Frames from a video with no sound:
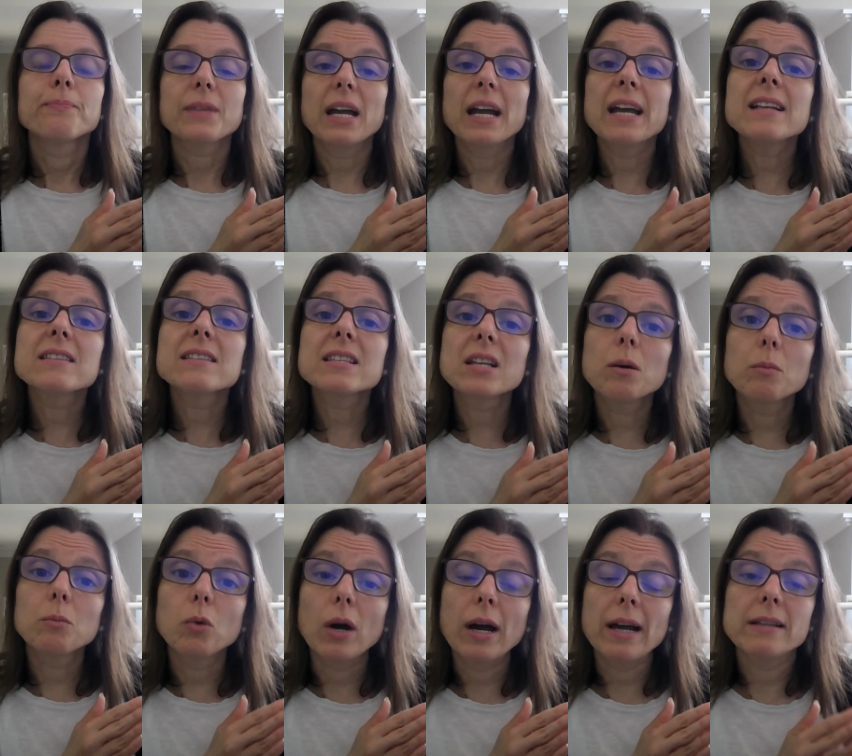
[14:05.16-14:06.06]
in
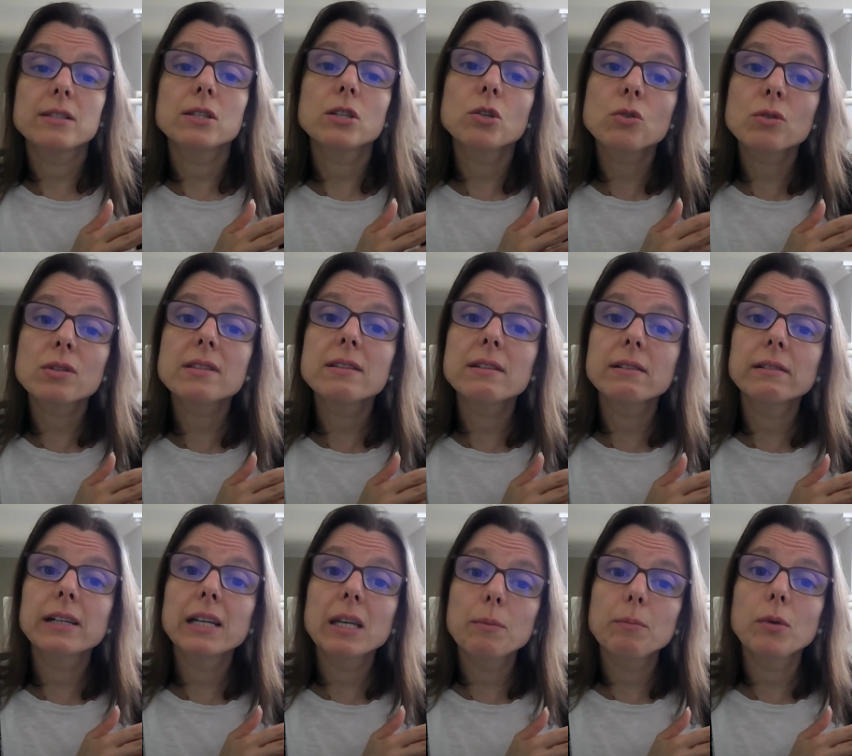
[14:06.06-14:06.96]
some ways, you still
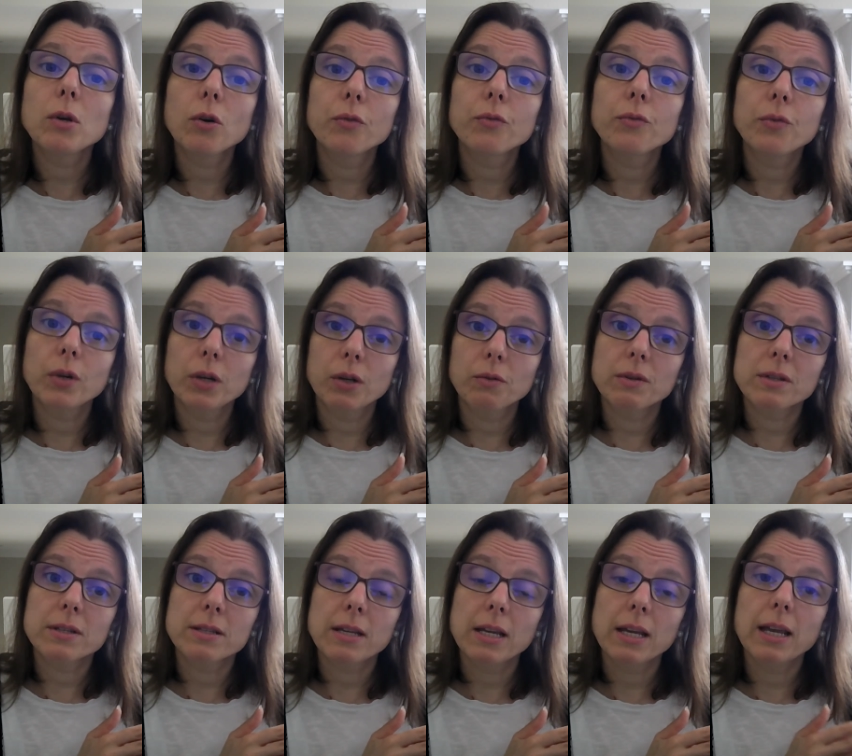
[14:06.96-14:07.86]
keep your
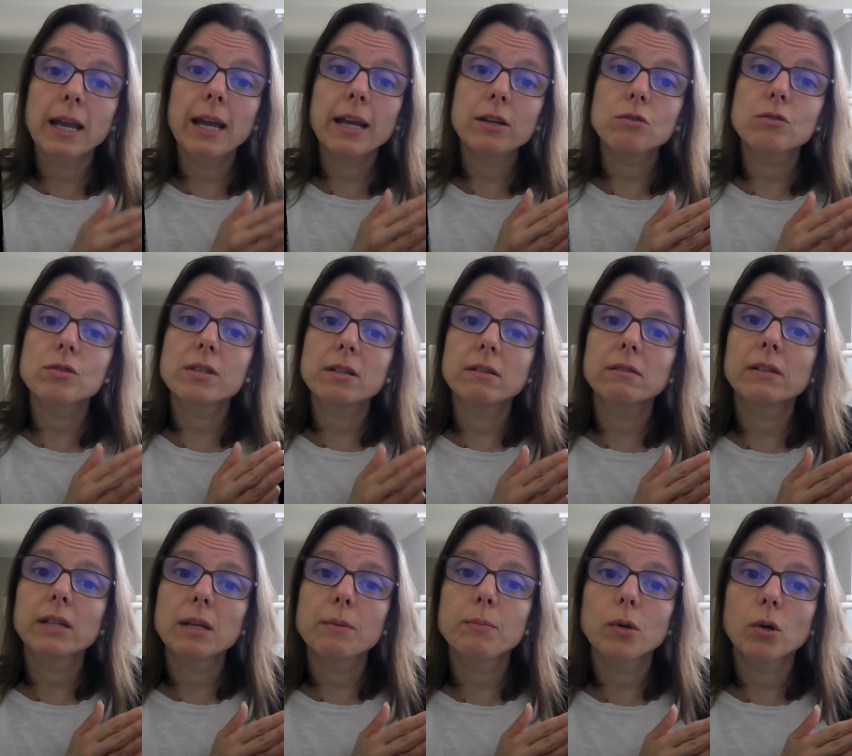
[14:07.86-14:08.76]
frequency and you still
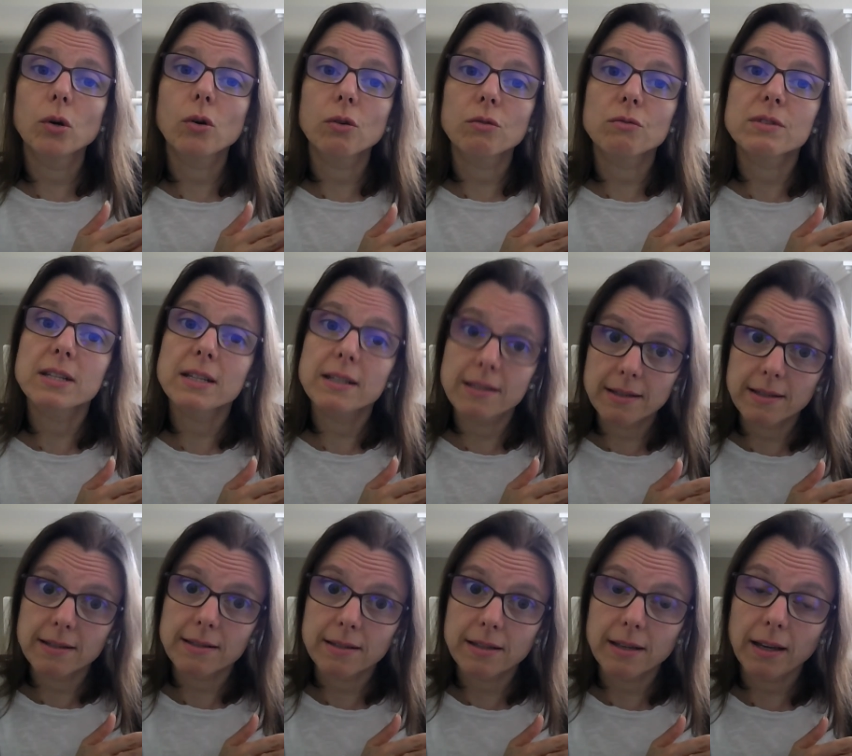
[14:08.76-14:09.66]
keep your
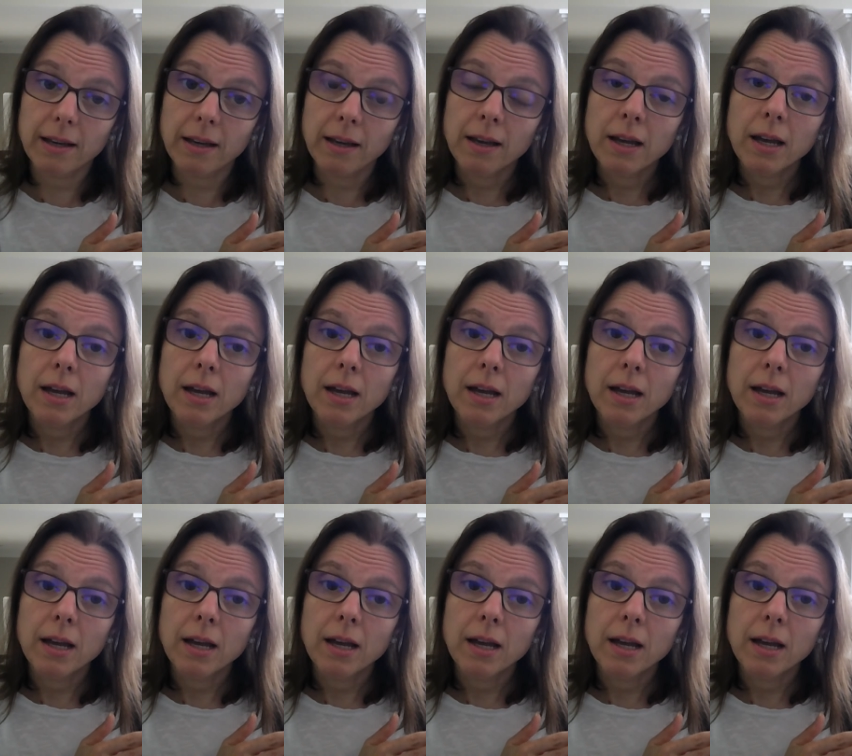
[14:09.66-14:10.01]
consistency.